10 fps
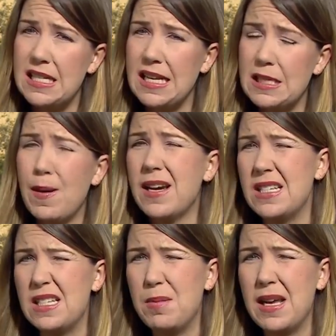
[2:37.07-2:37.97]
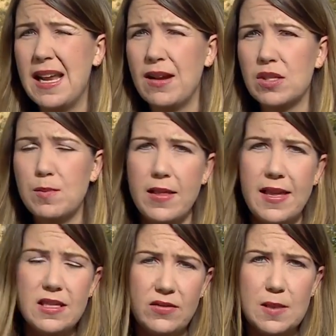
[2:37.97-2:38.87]
expected to be announced by the
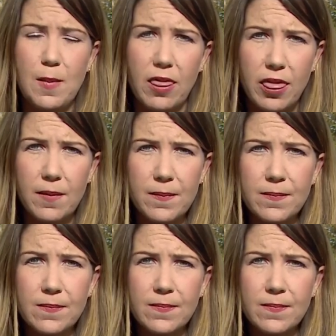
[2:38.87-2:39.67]
end of this month. All